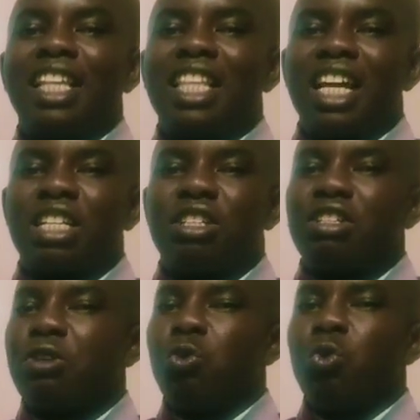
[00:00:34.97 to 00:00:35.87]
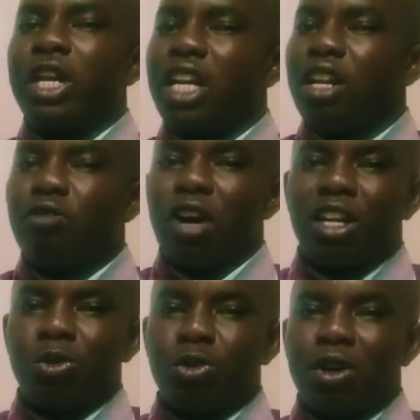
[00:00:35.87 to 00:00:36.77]
that we really
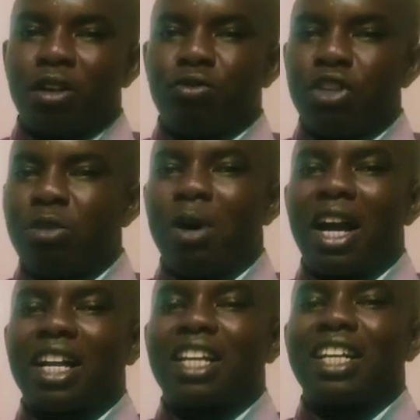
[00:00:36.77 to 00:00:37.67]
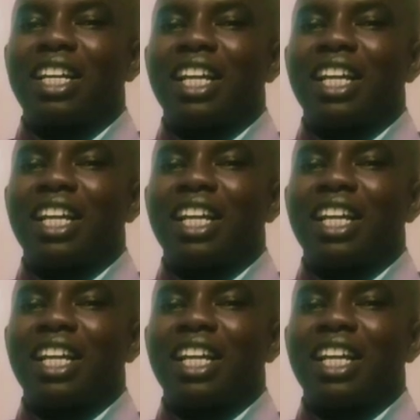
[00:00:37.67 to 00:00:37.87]
value your feedback,